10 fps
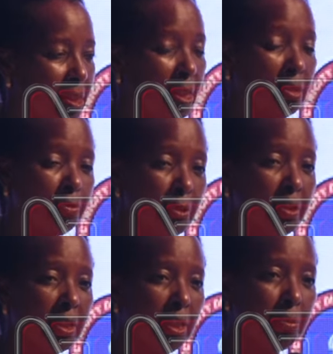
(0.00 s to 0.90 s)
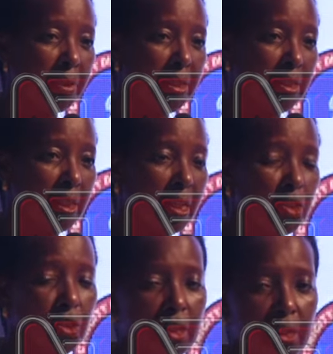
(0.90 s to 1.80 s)
That foreign company is
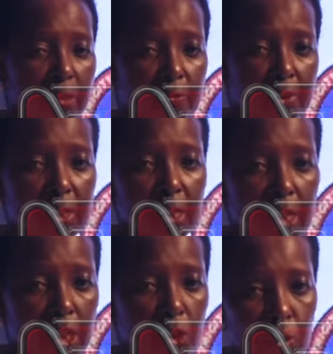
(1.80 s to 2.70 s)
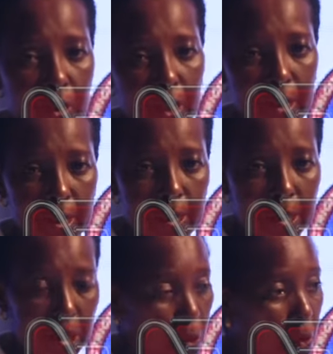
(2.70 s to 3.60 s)
actually an investor in
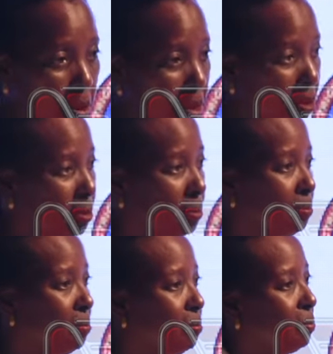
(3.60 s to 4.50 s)
Uganda, in oil.